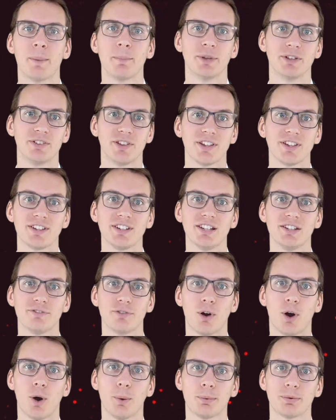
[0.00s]
particularly
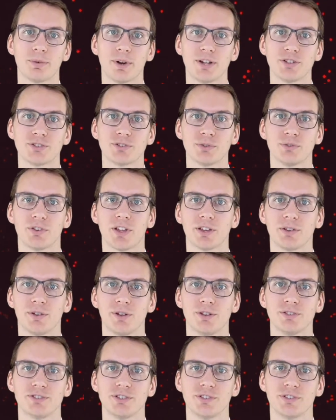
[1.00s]
for operational
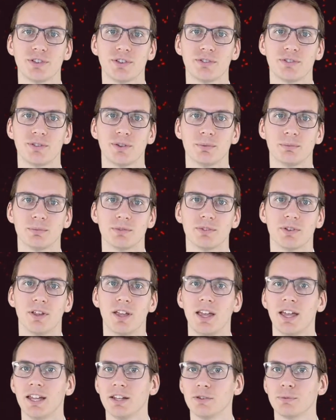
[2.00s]
technology systems,
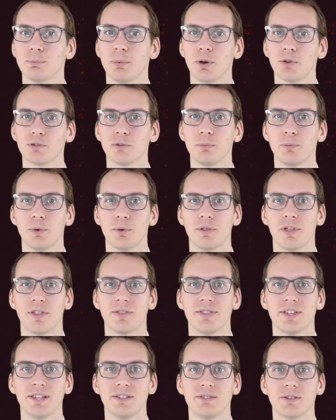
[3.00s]
it is possible
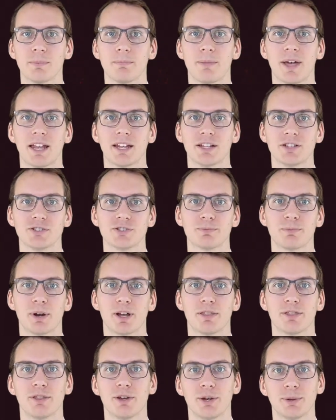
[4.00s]
that these are managed
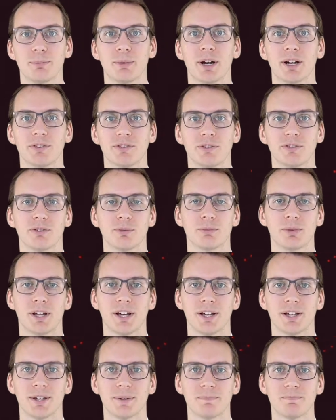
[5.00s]
by a third-party
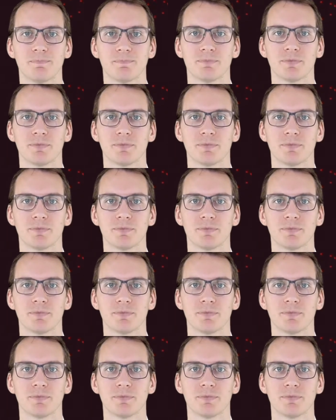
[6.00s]
supplier.